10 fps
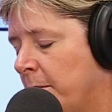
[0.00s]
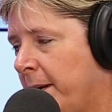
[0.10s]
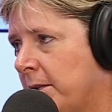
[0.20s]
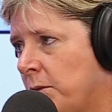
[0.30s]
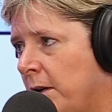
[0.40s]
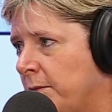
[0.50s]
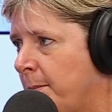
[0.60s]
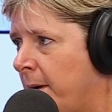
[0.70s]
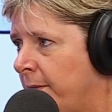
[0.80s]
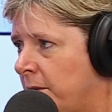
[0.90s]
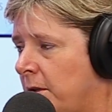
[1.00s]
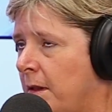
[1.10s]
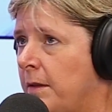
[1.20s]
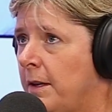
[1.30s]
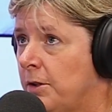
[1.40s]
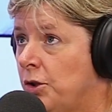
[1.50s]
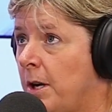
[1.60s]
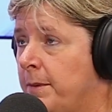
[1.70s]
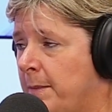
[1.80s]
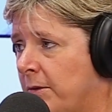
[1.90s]
the past 12 months has
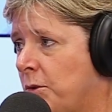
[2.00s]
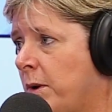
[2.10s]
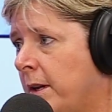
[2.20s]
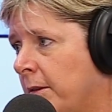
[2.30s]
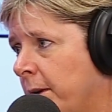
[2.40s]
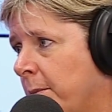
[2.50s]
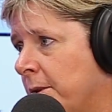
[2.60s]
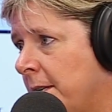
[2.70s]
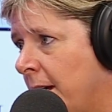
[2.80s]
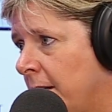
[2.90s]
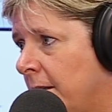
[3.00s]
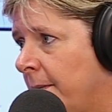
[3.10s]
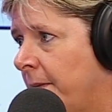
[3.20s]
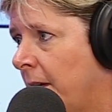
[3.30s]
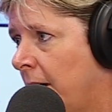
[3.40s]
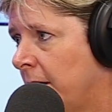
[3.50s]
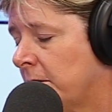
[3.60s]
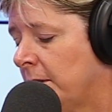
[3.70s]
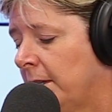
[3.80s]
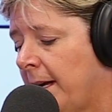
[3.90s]
jumped about 23%. Uh,
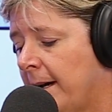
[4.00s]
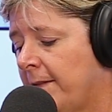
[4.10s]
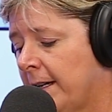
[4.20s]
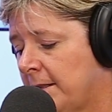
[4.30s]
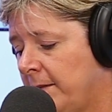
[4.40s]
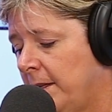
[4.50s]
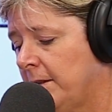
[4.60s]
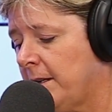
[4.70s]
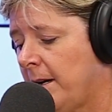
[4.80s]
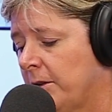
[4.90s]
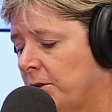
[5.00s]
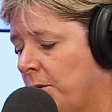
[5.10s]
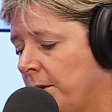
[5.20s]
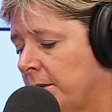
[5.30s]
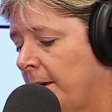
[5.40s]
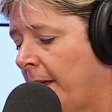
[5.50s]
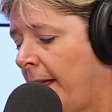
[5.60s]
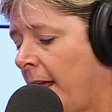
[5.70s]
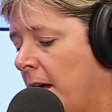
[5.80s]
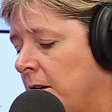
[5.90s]
so a lot of activity in the dollar stores.
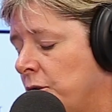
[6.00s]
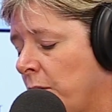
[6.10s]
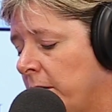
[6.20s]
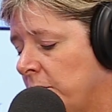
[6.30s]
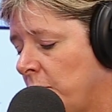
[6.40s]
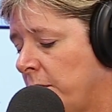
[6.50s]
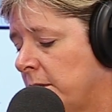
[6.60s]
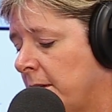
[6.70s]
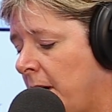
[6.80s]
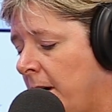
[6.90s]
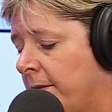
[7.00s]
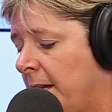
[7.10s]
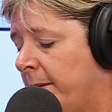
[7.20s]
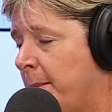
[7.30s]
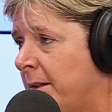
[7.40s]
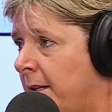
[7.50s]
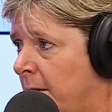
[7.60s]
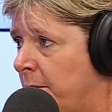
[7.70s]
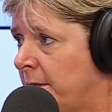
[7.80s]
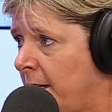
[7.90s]
Drug stores uh, climbed about
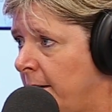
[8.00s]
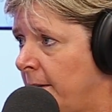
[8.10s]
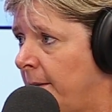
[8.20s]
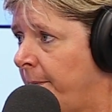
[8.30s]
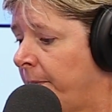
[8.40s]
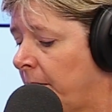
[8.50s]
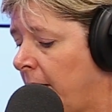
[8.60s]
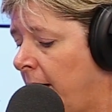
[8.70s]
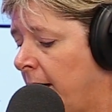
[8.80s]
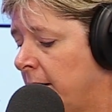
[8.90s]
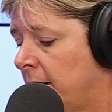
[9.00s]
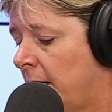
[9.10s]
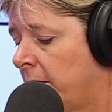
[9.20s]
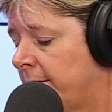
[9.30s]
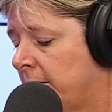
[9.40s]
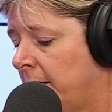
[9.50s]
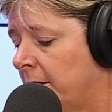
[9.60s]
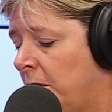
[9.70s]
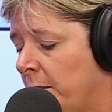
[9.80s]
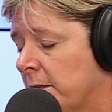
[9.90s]
10%. And uh, we've seen
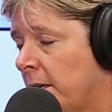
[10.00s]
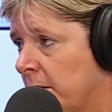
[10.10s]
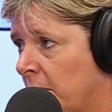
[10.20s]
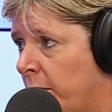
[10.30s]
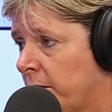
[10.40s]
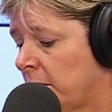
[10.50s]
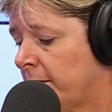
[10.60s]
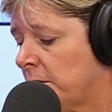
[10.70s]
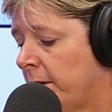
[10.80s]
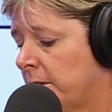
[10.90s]
the QSRs, the quick service